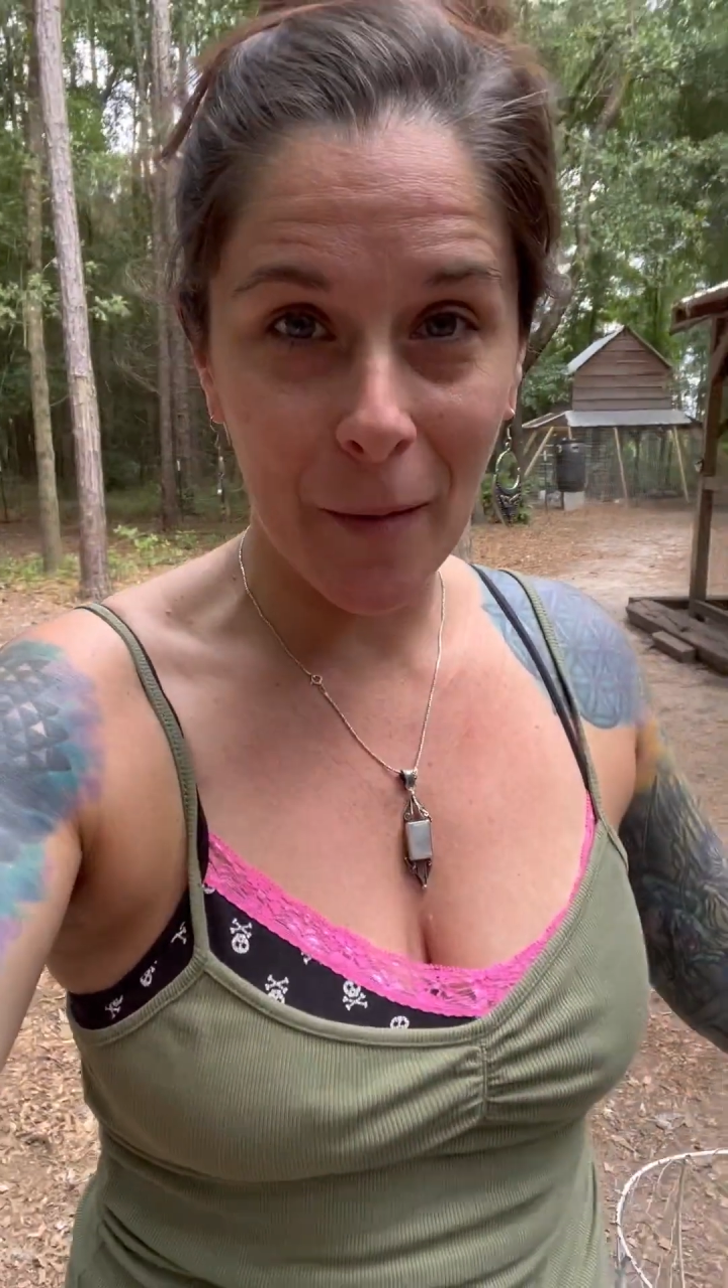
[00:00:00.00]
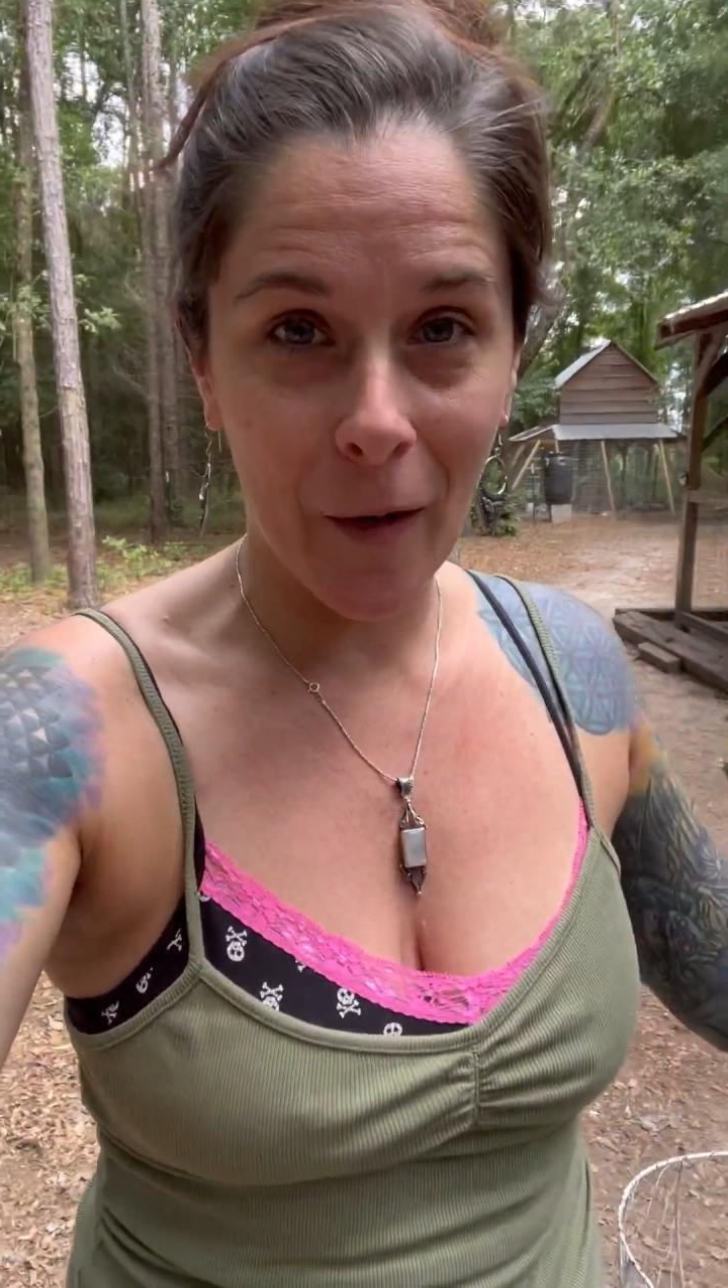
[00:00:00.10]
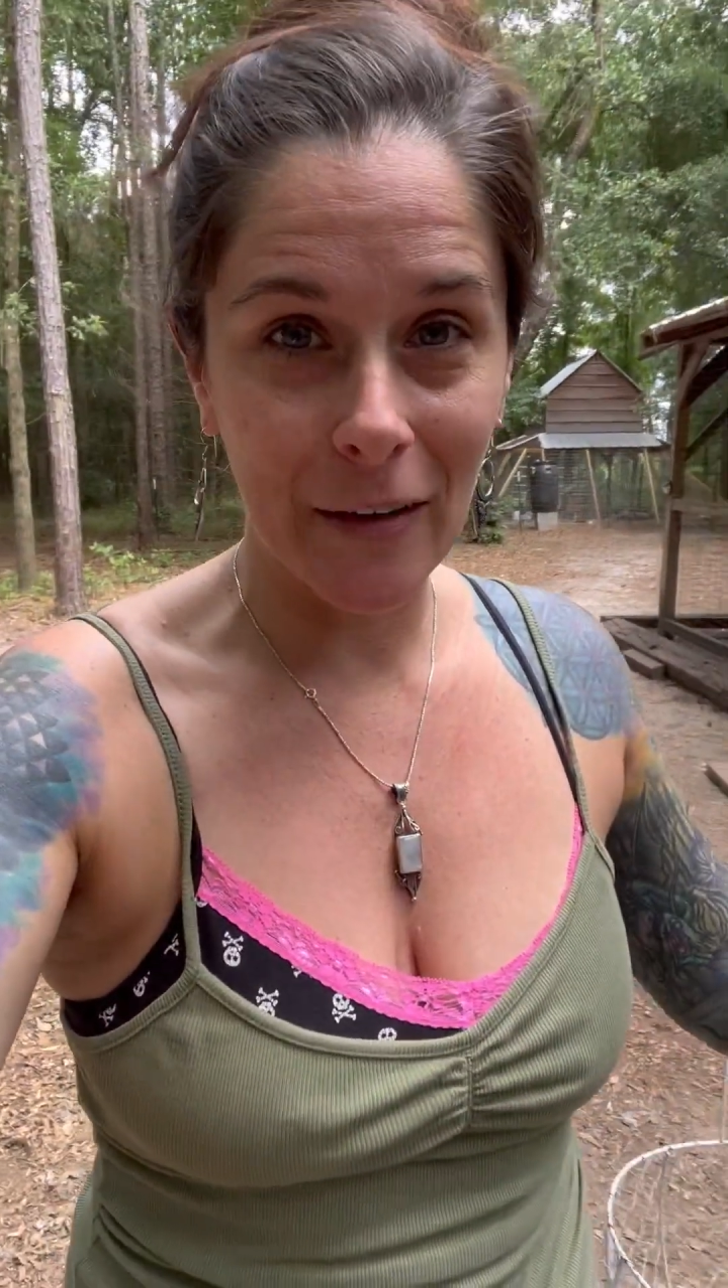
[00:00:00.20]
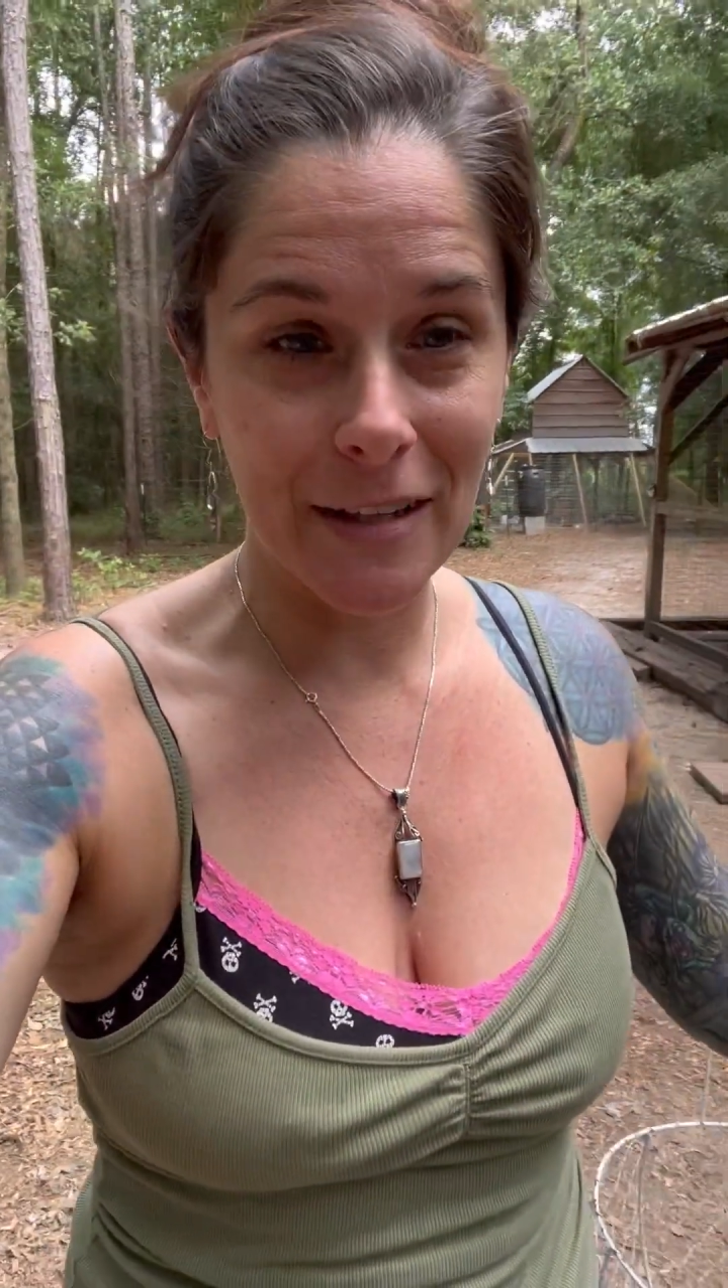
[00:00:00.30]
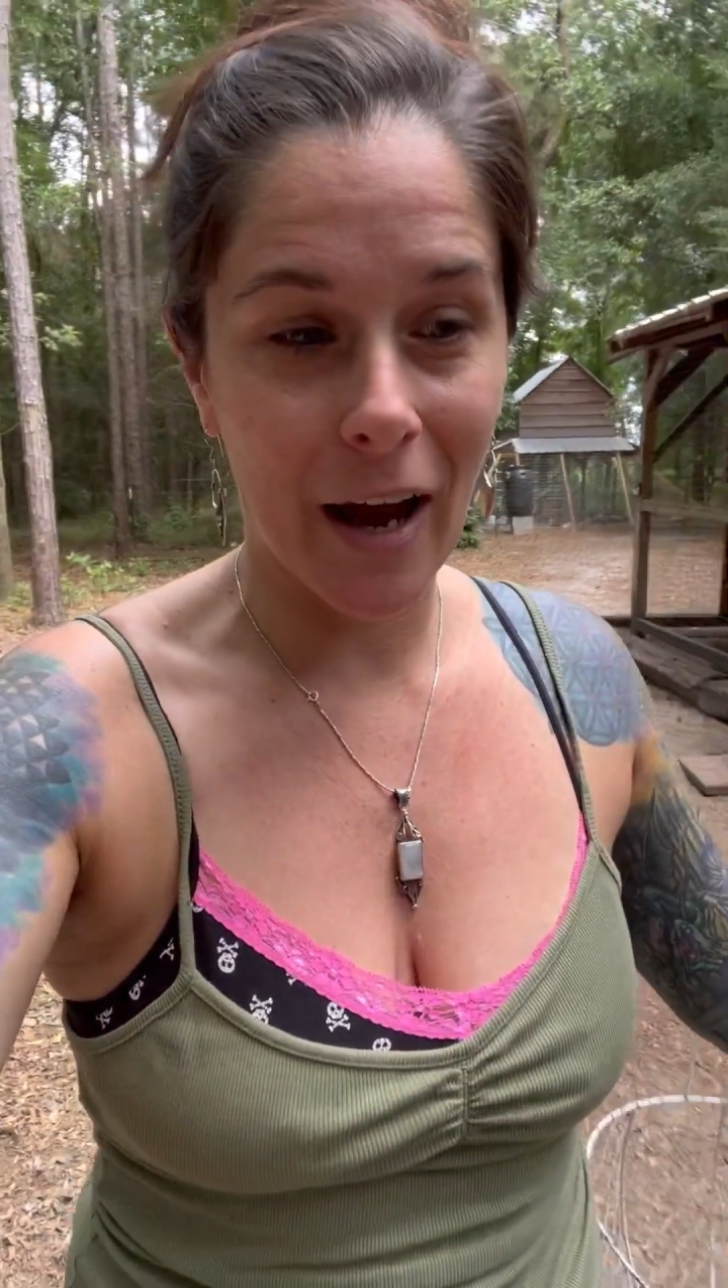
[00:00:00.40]
all
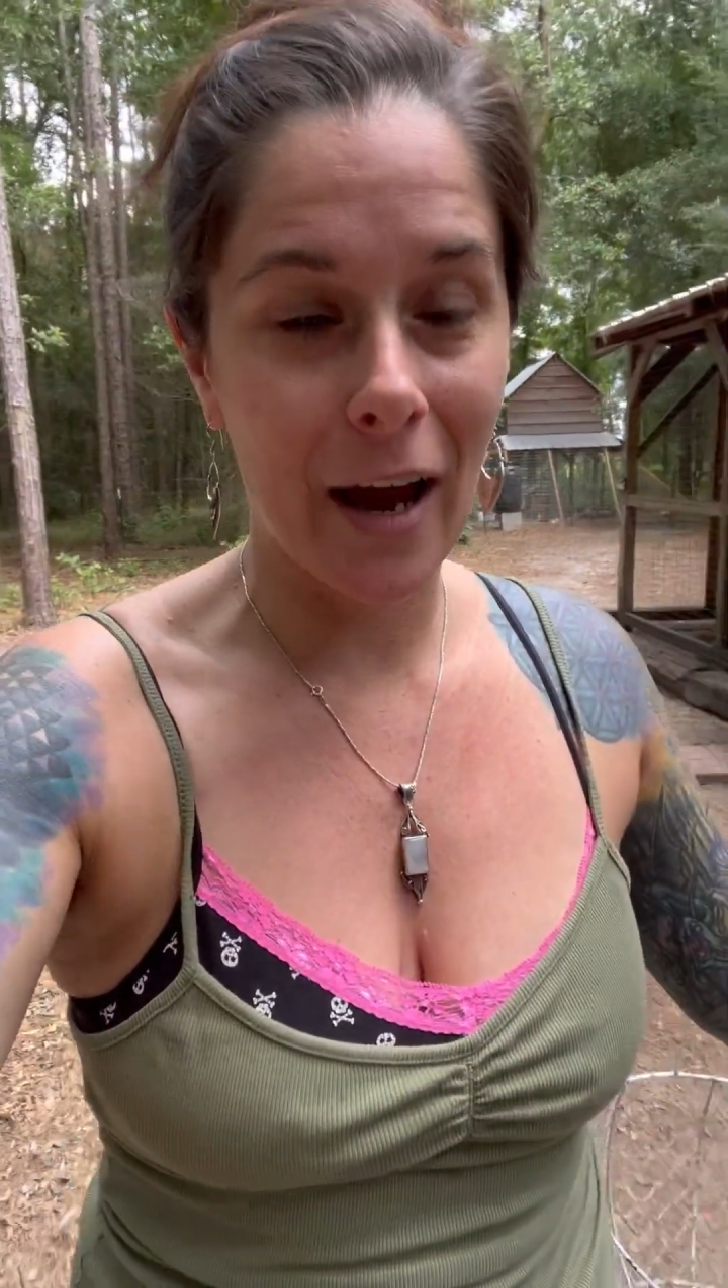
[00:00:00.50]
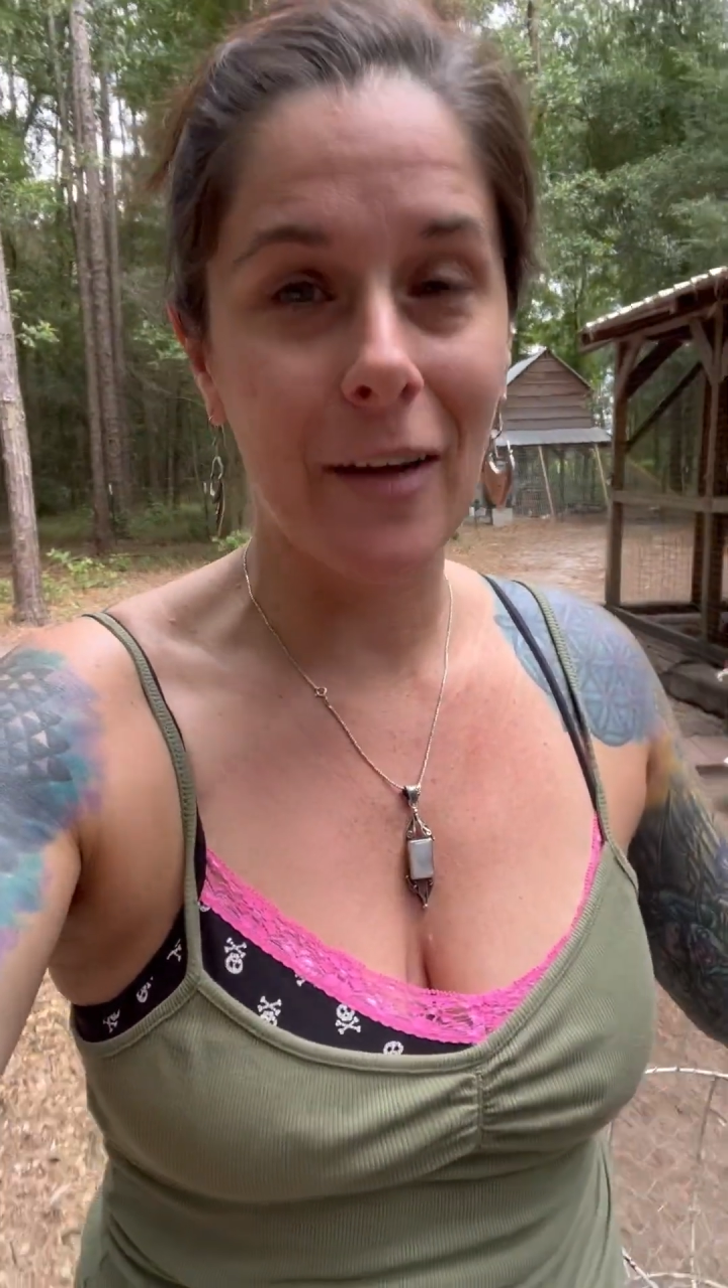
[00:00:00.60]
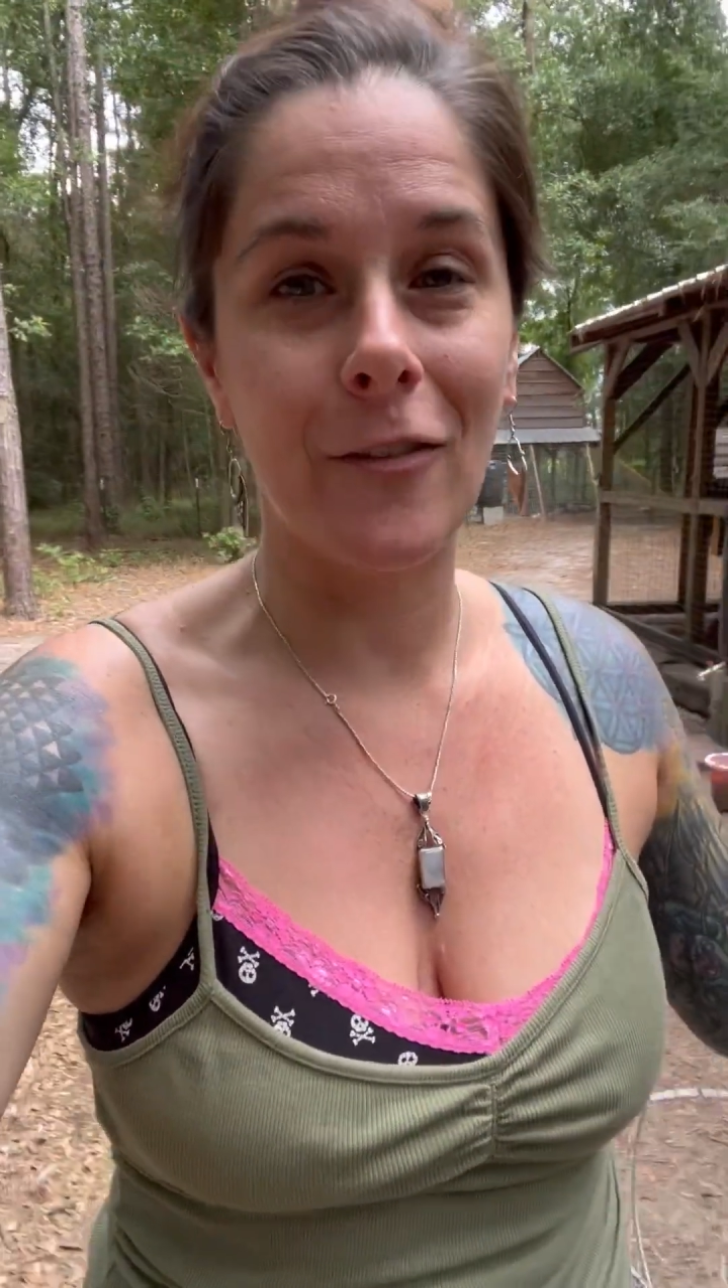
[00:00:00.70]
the time